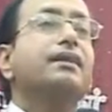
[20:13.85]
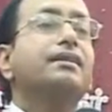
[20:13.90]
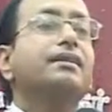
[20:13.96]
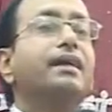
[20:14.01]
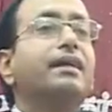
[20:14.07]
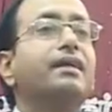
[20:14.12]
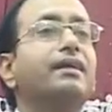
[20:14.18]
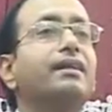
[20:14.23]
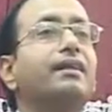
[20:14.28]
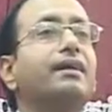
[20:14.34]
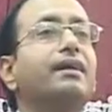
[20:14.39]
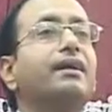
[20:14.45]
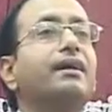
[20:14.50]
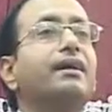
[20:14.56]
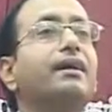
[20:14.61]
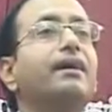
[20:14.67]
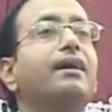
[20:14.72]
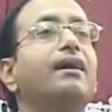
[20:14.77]
Then,
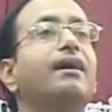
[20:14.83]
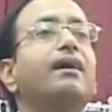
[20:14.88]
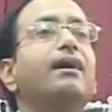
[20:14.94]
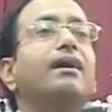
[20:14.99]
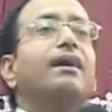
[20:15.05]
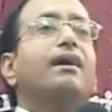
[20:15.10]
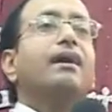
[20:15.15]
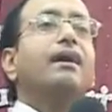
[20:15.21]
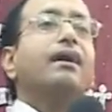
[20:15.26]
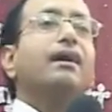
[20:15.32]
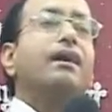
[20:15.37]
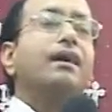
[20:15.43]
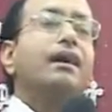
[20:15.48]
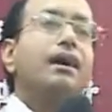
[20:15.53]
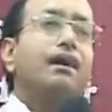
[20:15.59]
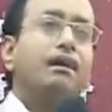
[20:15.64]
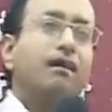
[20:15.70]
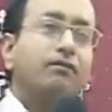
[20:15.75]
uh,
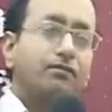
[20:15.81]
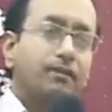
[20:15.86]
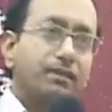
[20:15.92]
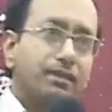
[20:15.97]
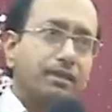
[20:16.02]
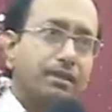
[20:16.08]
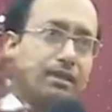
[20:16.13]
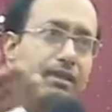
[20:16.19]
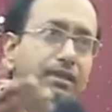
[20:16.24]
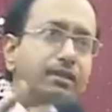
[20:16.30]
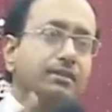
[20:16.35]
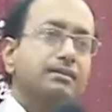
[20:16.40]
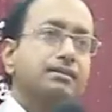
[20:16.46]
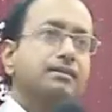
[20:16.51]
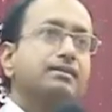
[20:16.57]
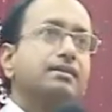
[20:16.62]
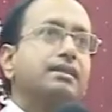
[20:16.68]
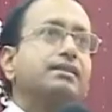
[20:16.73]
uh, after uh,
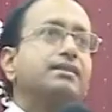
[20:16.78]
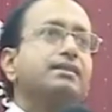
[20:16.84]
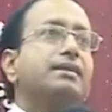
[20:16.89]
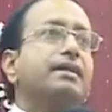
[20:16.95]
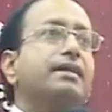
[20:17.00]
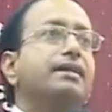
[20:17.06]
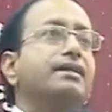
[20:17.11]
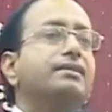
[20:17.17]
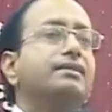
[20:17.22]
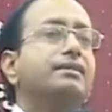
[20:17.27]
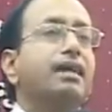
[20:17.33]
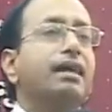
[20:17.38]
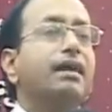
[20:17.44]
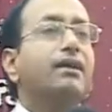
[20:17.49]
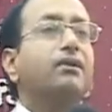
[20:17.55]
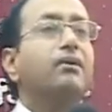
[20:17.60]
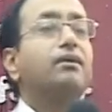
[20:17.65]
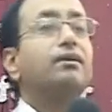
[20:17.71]
six days,
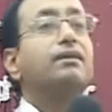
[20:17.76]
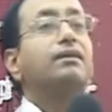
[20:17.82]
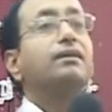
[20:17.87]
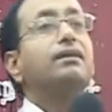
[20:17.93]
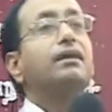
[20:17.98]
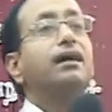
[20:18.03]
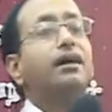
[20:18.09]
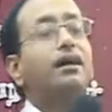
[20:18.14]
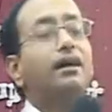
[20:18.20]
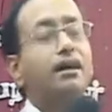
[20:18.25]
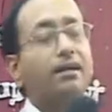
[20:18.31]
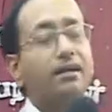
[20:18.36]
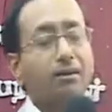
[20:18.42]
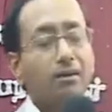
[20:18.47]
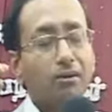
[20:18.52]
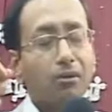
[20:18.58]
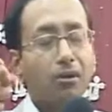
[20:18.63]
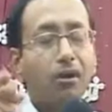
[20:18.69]
I got
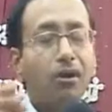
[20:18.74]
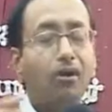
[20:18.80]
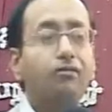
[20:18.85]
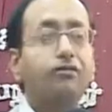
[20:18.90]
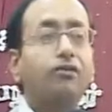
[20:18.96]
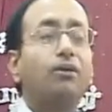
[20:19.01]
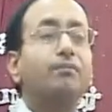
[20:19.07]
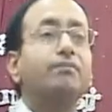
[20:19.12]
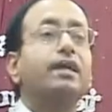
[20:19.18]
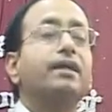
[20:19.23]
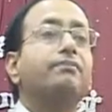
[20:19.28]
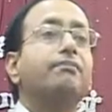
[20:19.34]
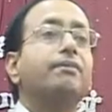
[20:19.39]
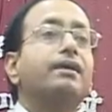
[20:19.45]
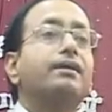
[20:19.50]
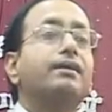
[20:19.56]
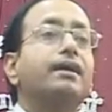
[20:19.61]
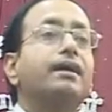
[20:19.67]
a call from that
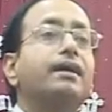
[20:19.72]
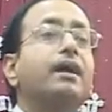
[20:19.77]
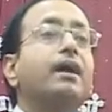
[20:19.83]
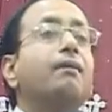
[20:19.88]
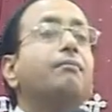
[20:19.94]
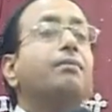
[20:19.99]
brother.